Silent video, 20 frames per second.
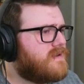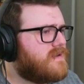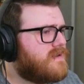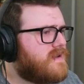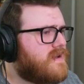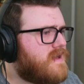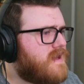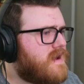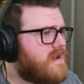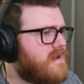
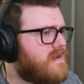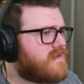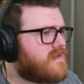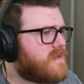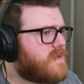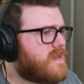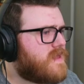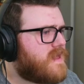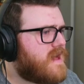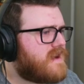There is a
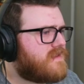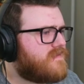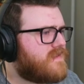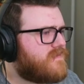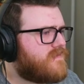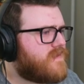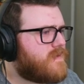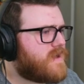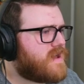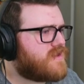lot of
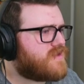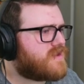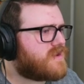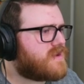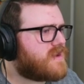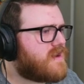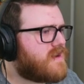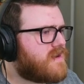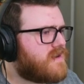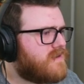information
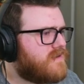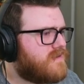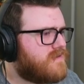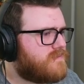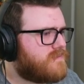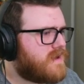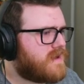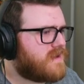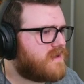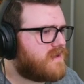here.
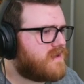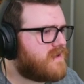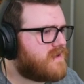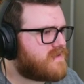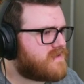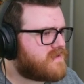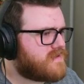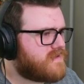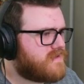My goodness.